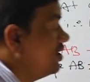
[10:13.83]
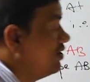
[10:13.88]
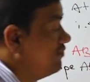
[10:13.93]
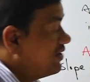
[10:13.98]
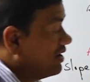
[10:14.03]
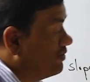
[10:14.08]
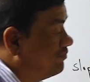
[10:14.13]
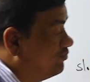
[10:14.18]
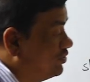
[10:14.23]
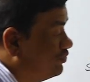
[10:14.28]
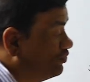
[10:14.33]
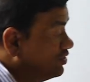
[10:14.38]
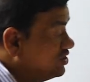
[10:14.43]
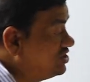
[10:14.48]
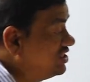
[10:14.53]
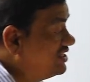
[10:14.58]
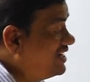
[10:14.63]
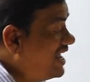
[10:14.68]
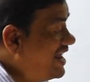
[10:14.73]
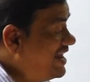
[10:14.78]
from which
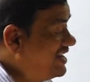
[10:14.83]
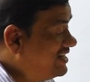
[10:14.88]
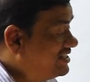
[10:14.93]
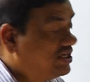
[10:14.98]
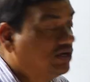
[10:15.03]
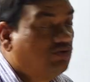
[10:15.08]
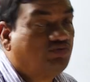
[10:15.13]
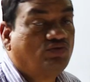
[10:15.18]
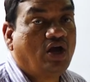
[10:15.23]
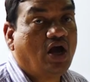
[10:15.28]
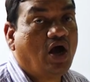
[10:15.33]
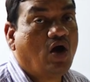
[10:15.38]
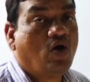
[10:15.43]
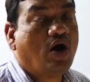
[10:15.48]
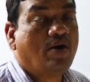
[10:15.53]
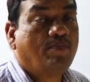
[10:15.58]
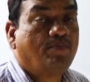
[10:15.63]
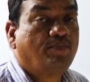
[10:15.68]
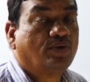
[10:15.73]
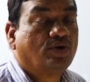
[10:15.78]
direction we have
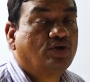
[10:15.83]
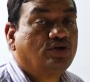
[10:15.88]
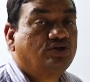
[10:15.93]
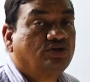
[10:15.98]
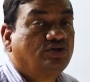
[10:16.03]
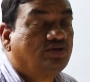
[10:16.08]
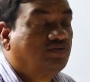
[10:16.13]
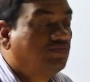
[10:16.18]
approached